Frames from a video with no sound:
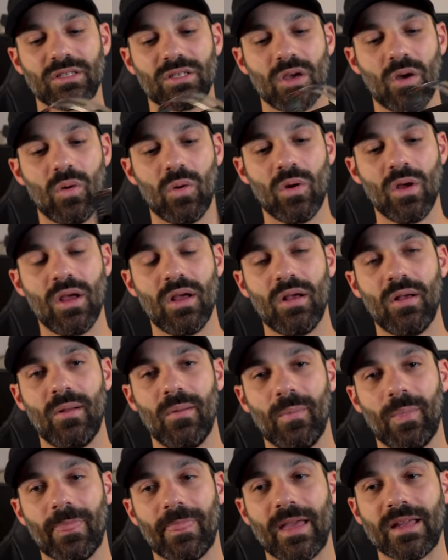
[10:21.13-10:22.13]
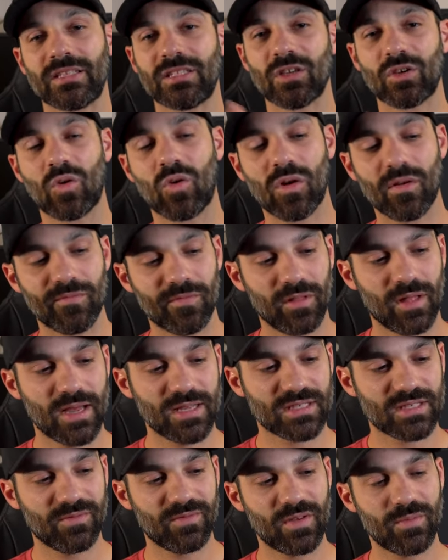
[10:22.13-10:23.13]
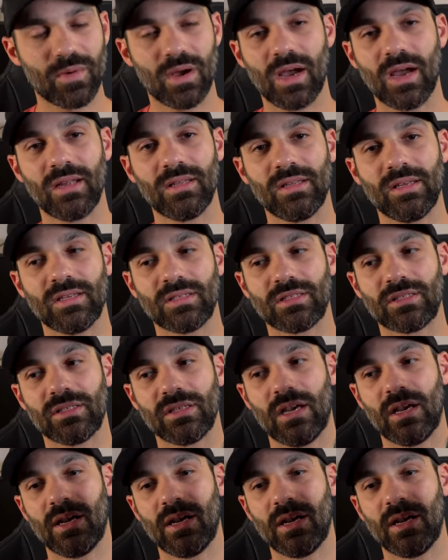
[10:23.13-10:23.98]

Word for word: So that's the core philosophy behind this.